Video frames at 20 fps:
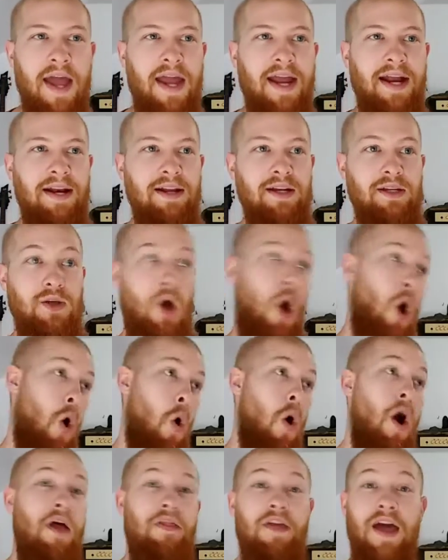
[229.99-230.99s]
It is,
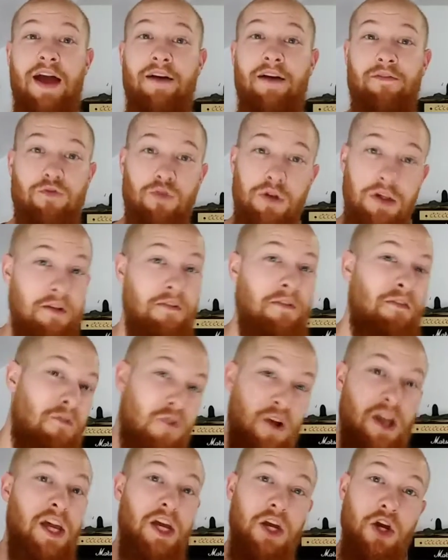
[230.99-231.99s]
they have really
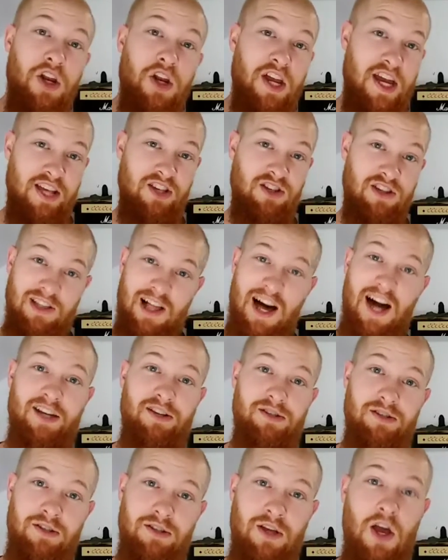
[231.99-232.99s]
freaking good
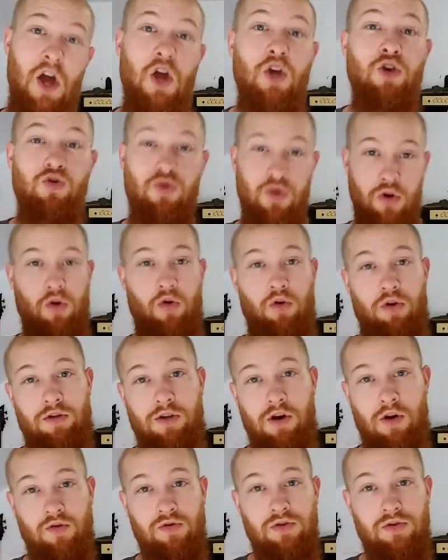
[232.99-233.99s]
enchiladas. You should order
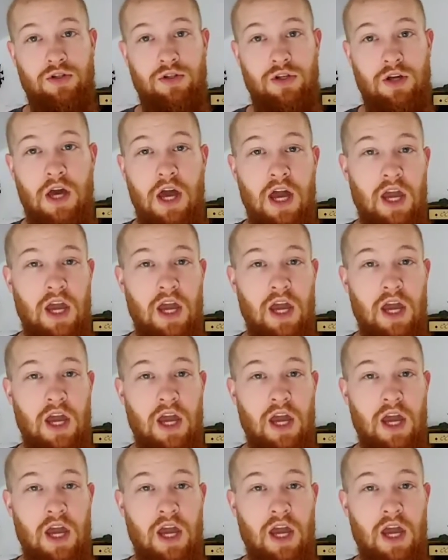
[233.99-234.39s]
those.